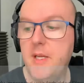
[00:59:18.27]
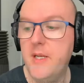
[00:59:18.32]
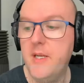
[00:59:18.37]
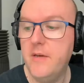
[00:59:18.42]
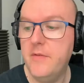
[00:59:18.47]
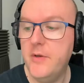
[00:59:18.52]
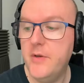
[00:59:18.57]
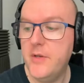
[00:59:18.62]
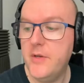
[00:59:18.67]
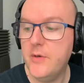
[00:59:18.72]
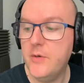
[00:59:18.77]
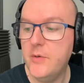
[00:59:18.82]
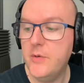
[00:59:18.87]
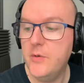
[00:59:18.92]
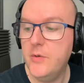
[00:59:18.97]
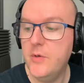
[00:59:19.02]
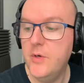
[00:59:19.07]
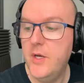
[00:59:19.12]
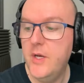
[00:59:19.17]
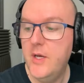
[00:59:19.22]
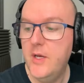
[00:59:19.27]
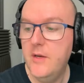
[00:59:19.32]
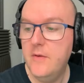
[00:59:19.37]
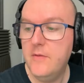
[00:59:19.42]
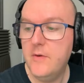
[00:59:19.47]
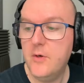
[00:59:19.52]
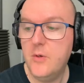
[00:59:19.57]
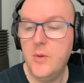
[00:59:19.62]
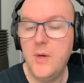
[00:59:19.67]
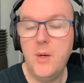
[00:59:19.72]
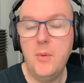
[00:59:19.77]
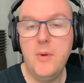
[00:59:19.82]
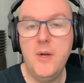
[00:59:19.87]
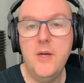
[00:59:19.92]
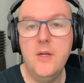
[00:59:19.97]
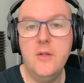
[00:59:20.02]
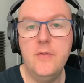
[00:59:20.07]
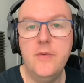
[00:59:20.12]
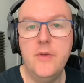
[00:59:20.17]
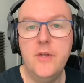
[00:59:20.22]
Have you had a go for quite a
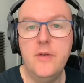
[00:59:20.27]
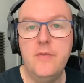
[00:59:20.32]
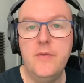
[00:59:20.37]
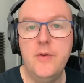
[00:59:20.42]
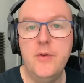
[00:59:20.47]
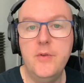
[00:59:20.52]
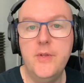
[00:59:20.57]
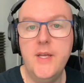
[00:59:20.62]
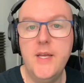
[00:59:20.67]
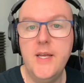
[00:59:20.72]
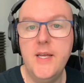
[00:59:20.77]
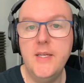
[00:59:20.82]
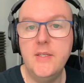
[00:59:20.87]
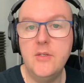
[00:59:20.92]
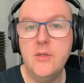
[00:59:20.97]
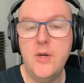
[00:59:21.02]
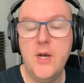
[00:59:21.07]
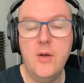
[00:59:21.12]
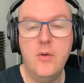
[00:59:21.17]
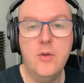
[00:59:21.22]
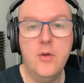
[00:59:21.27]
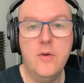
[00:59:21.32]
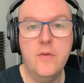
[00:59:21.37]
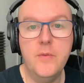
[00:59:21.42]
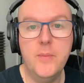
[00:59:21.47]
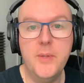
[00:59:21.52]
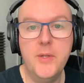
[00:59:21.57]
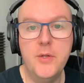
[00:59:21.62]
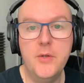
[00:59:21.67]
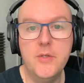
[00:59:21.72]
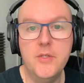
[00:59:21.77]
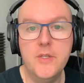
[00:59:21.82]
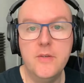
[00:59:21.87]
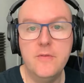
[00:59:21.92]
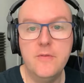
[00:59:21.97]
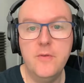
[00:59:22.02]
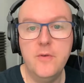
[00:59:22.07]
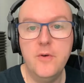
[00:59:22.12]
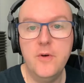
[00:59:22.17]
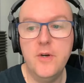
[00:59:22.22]
while? Have you had a few days, or how long have you been using it
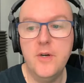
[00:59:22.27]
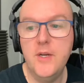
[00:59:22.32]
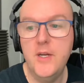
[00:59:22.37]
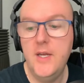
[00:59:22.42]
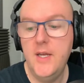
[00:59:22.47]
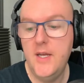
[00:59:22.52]
for?